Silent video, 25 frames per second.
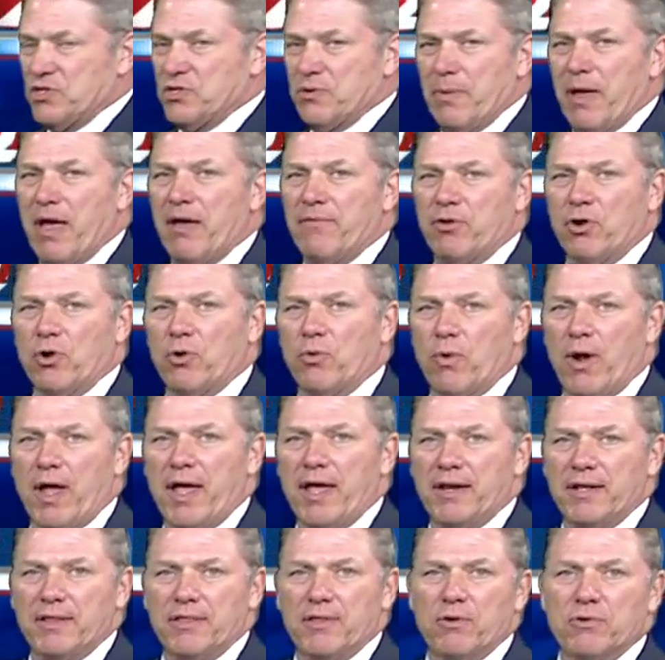some heavier
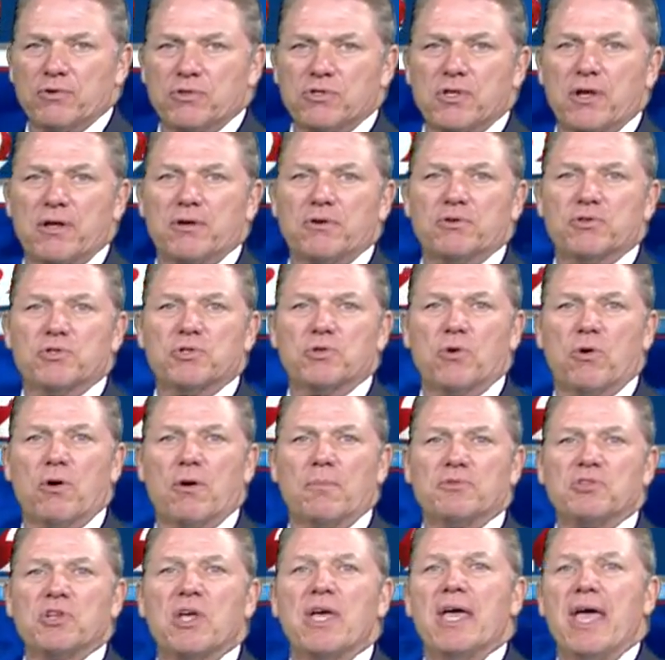rain in those
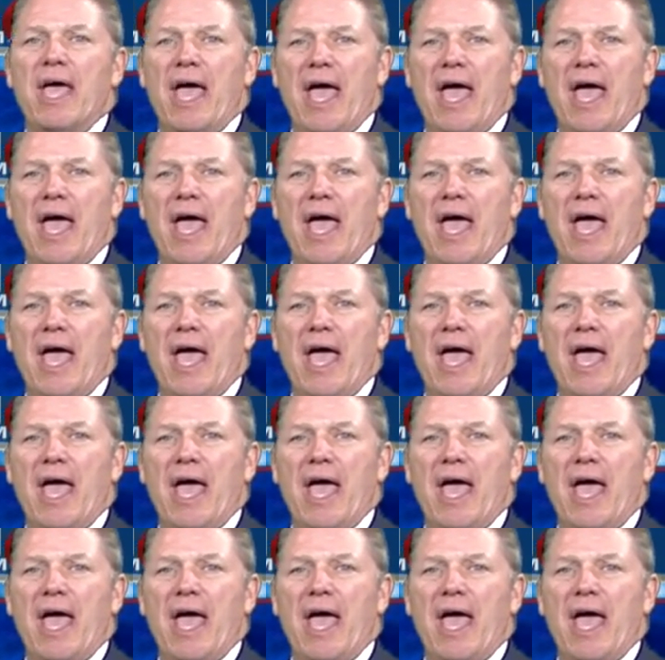thunderstorms